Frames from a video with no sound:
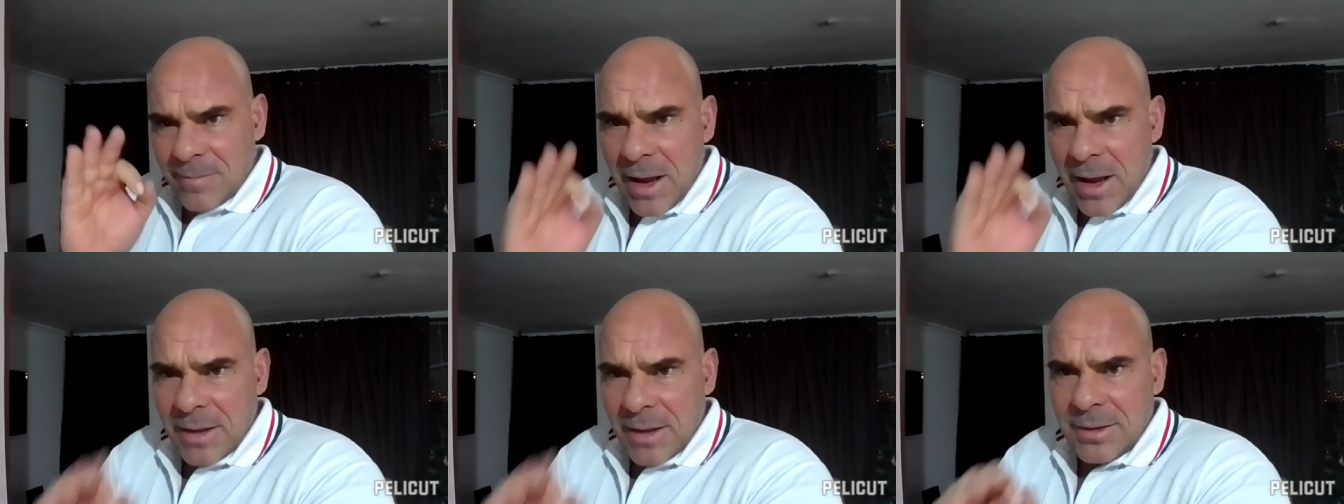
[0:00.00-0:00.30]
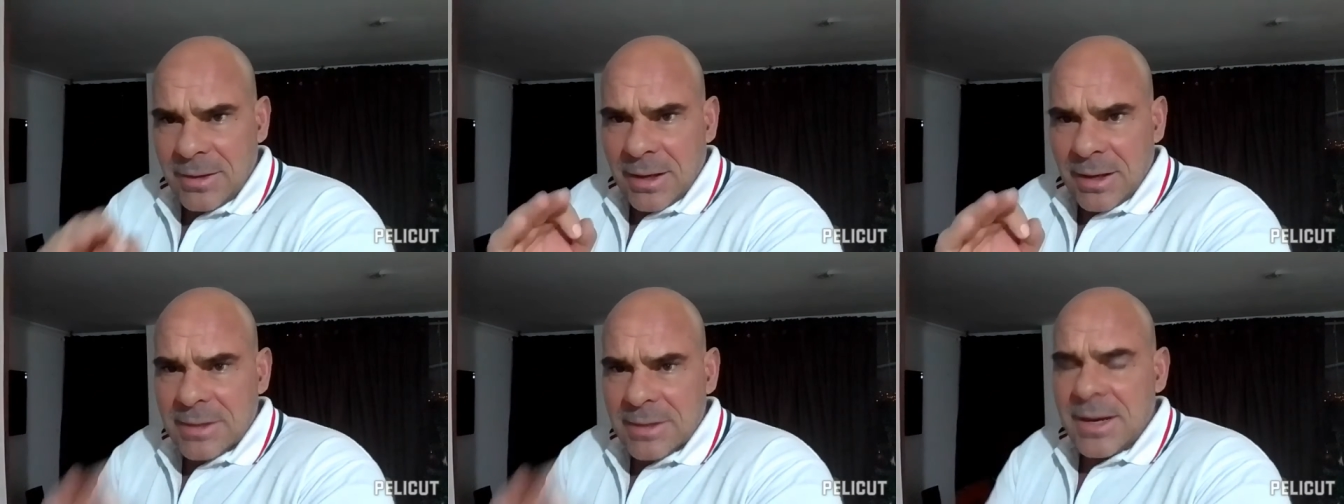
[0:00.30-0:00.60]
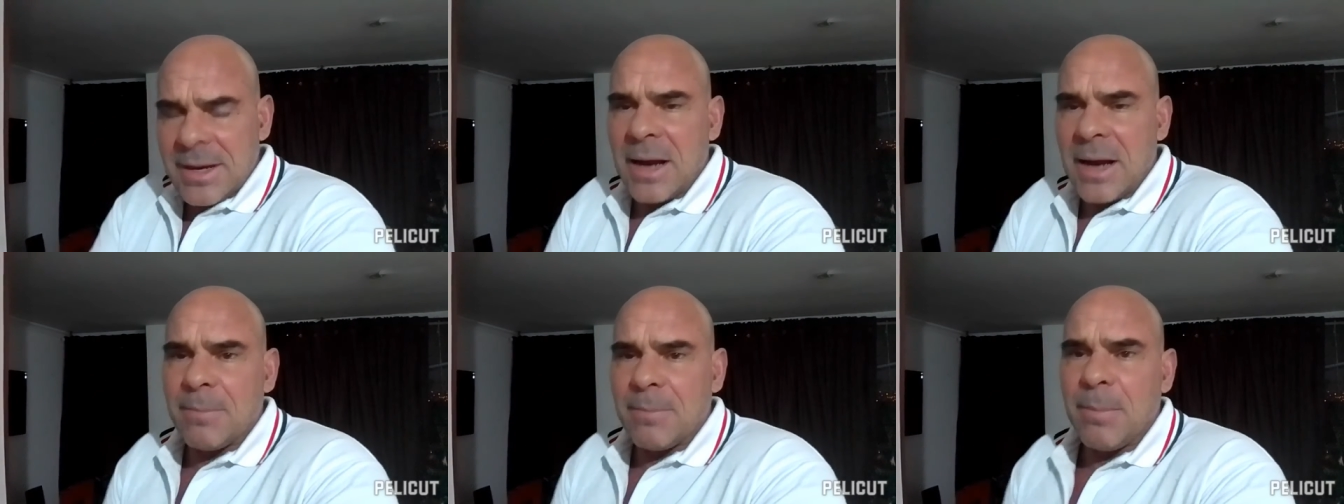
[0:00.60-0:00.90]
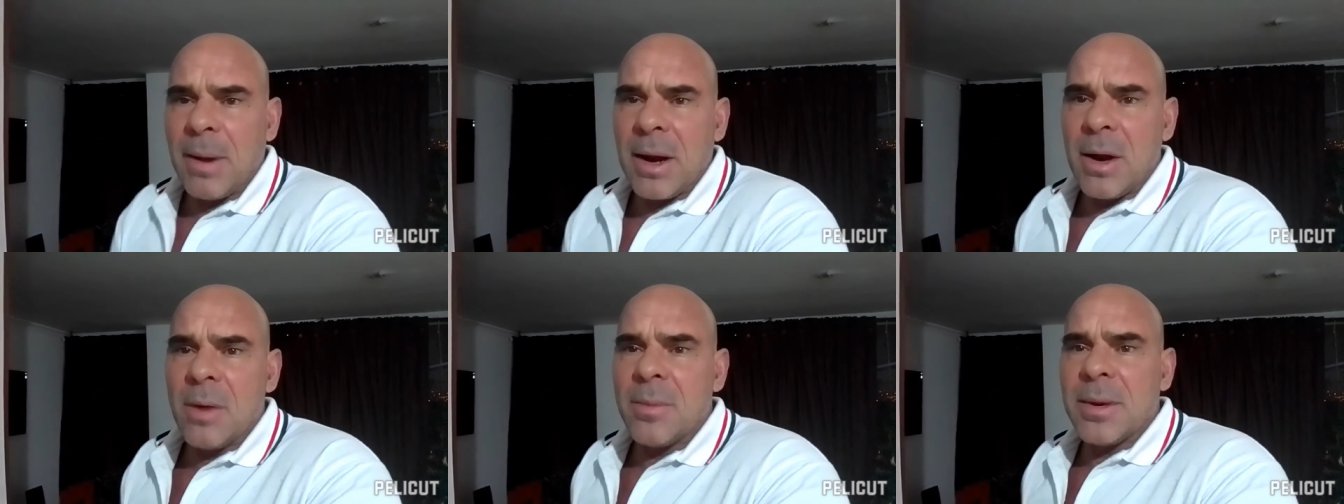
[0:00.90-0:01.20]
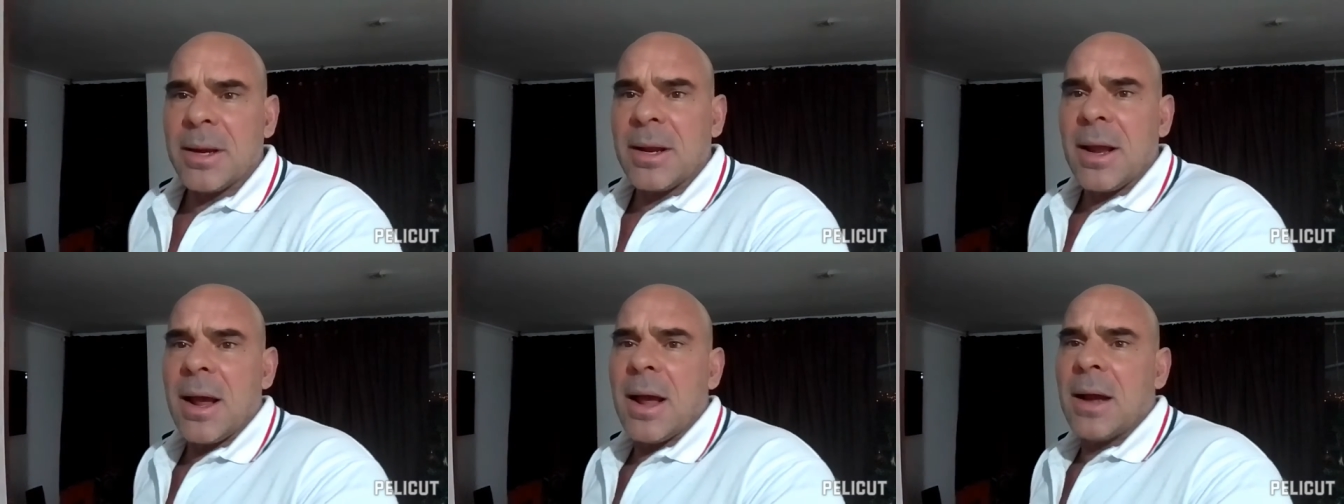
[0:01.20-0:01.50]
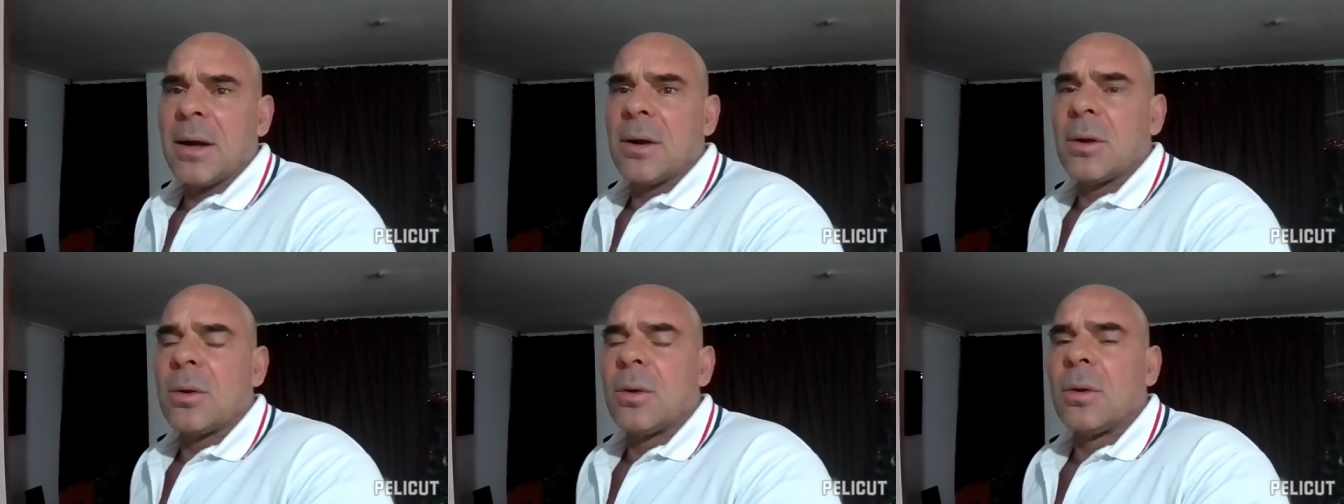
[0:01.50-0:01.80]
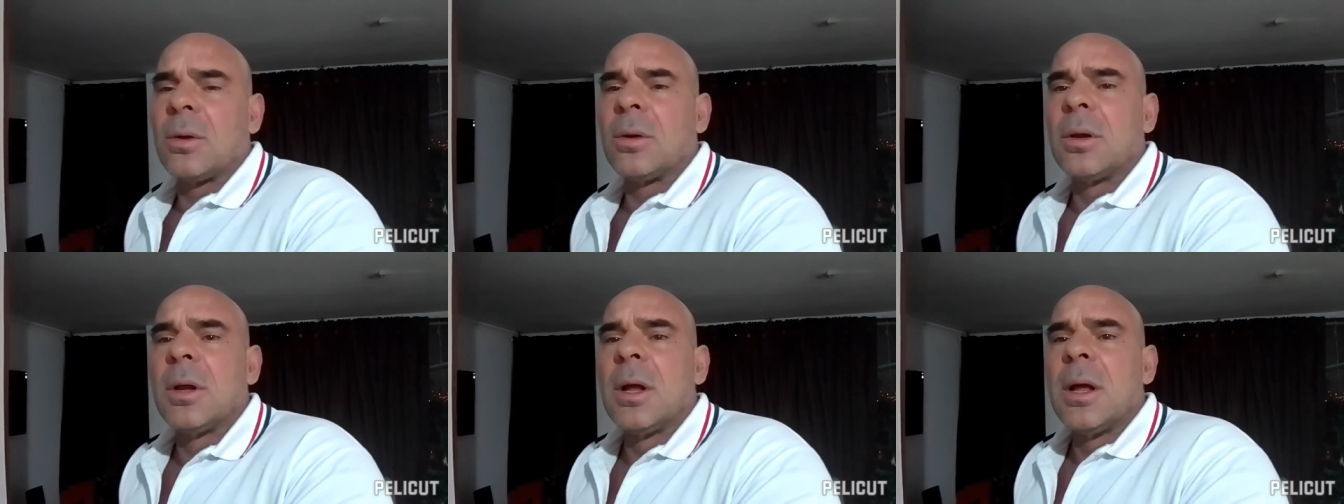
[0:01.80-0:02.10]
at the exact
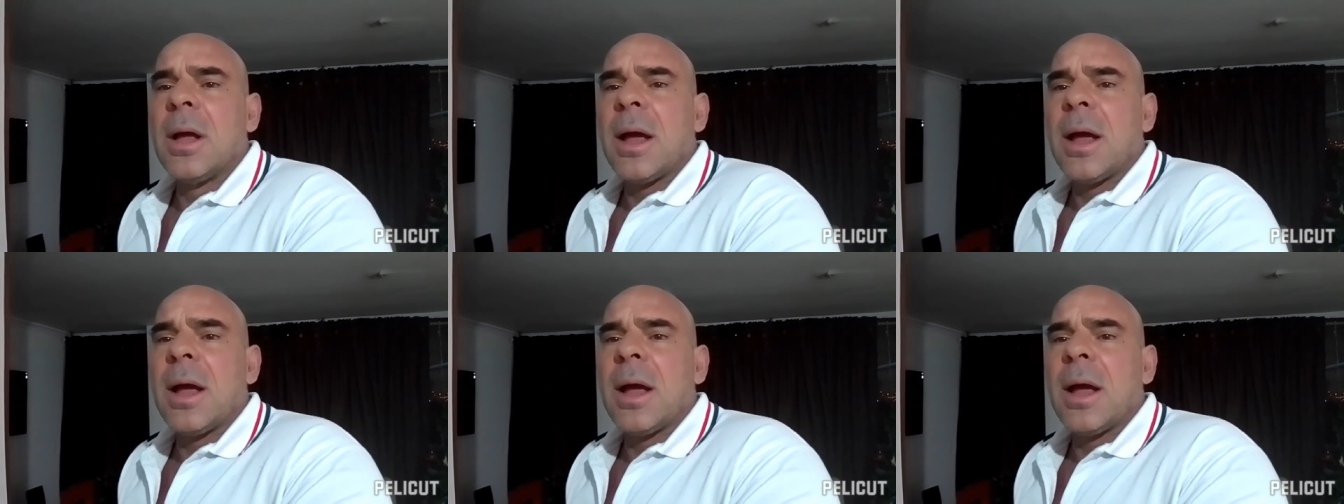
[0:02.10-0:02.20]
biomechanical